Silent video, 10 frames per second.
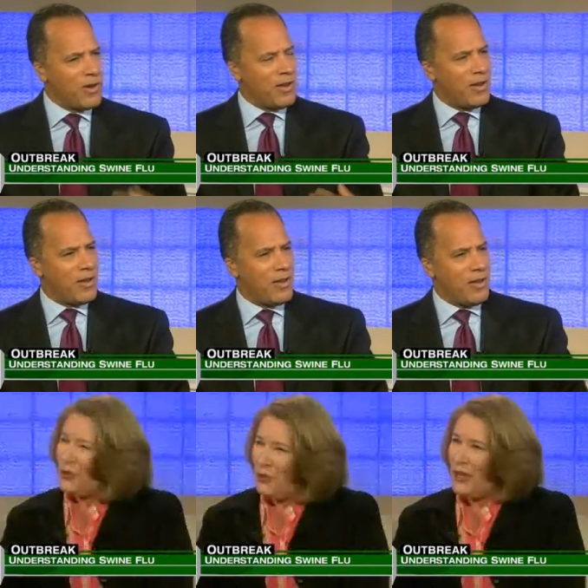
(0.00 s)
That's what's
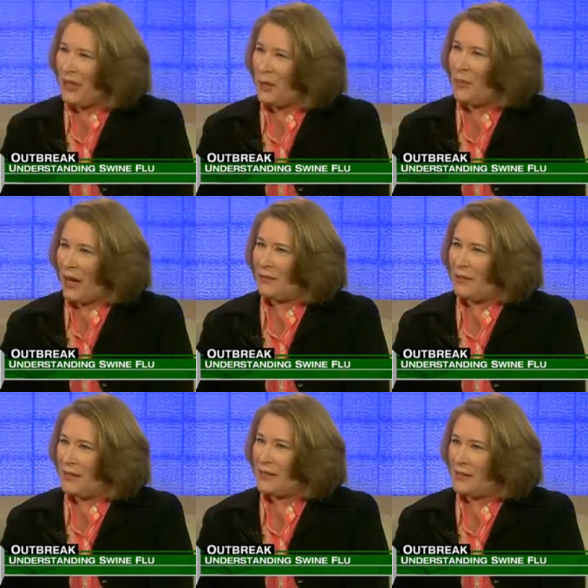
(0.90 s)
so unique about
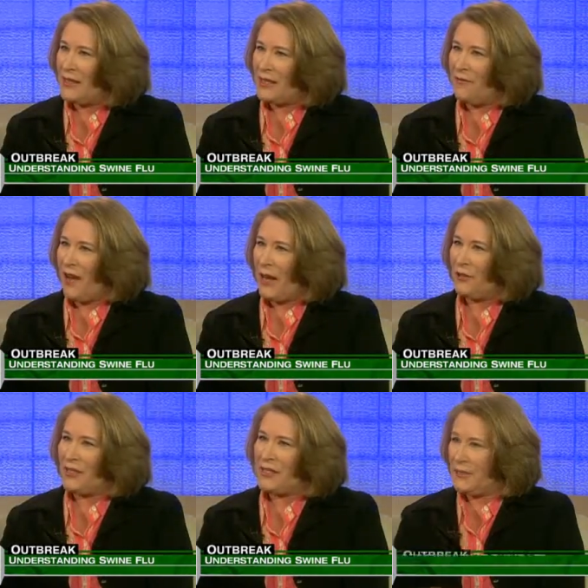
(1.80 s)
this
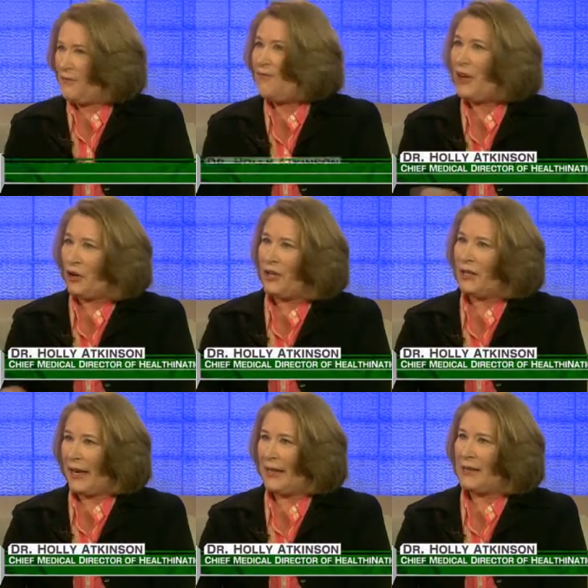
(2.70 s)
virus. It's very
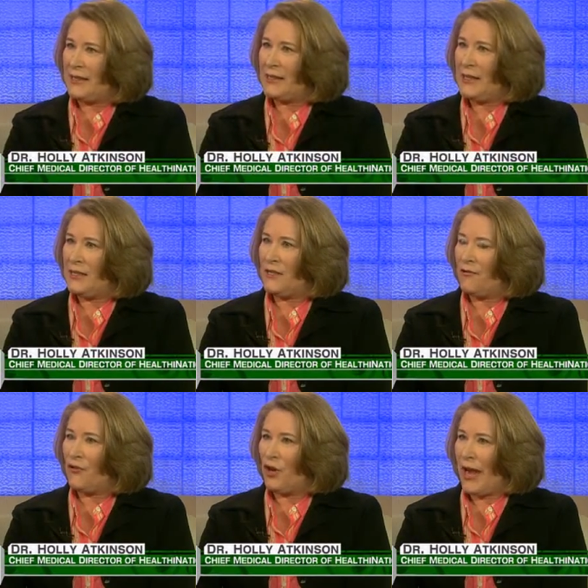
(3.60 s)
late in the season
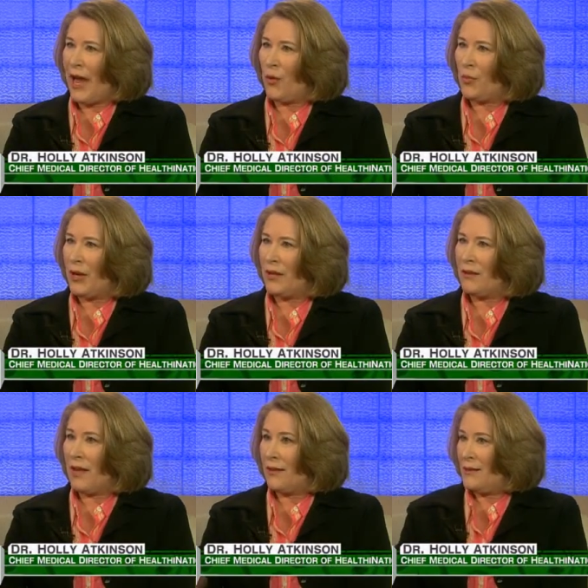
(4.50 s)
for an outbreak
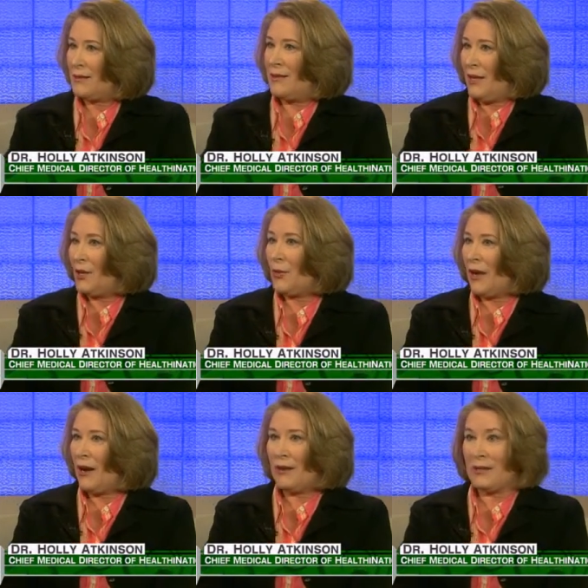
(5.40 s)
like this, and here
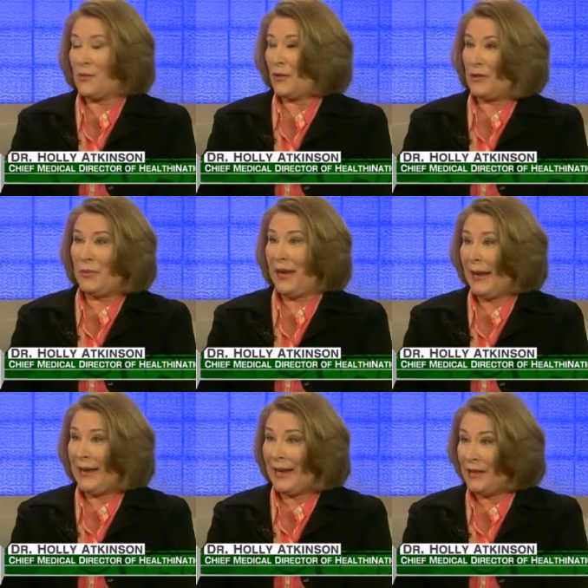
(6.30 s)
we are. It's supposed to be
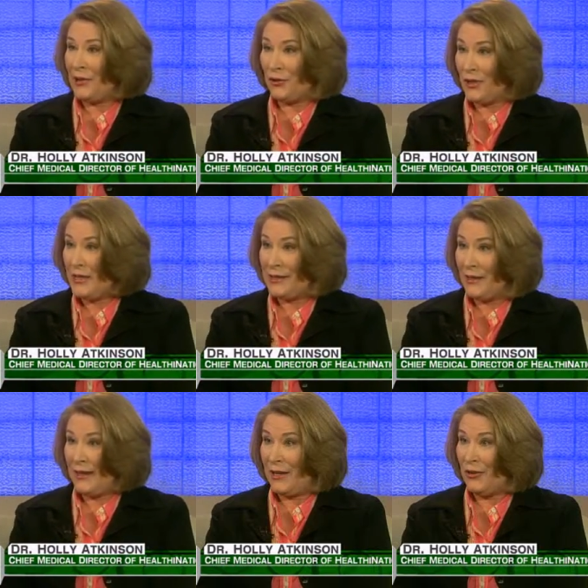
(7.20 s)
88 degrees
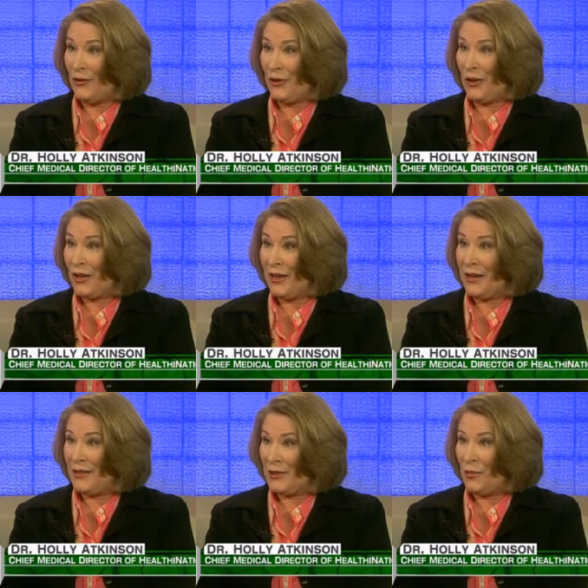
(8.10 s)
in New York
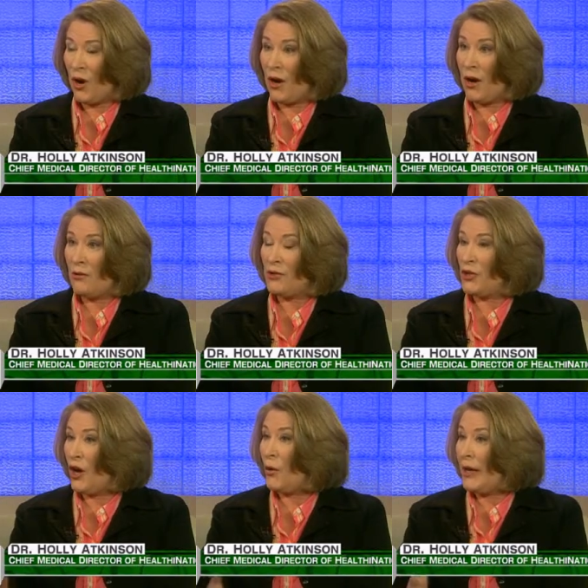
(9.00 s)
tomorrow,
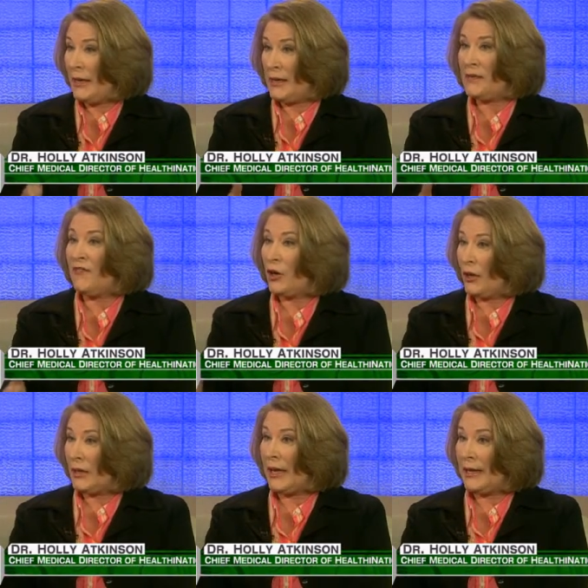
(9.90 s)
so it is
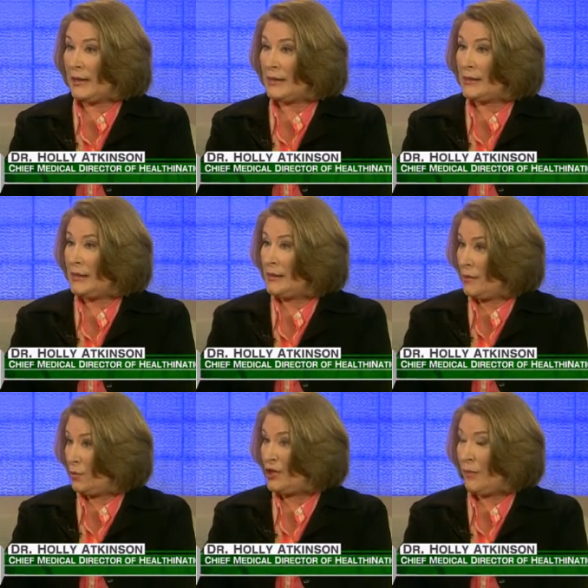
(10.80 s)
very late in the
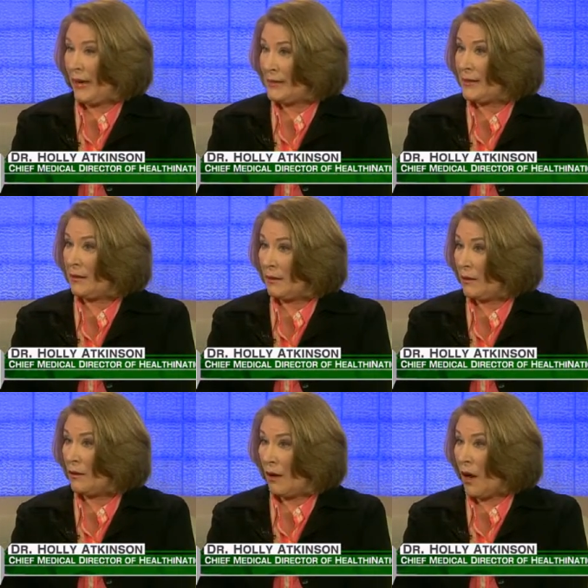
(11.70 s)
season, which makes it a
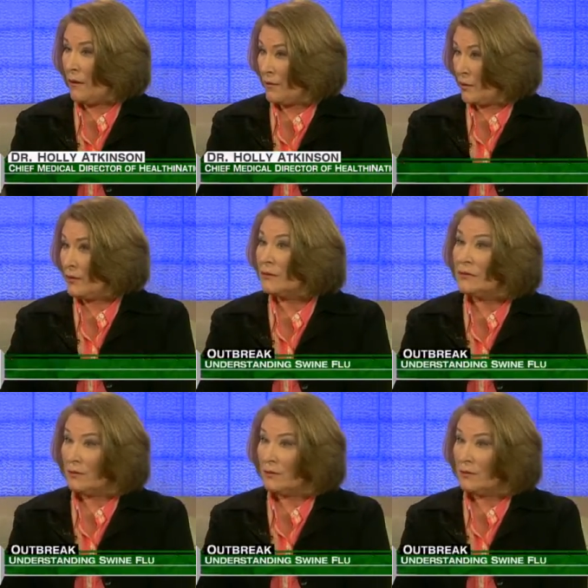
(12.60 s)
little novel.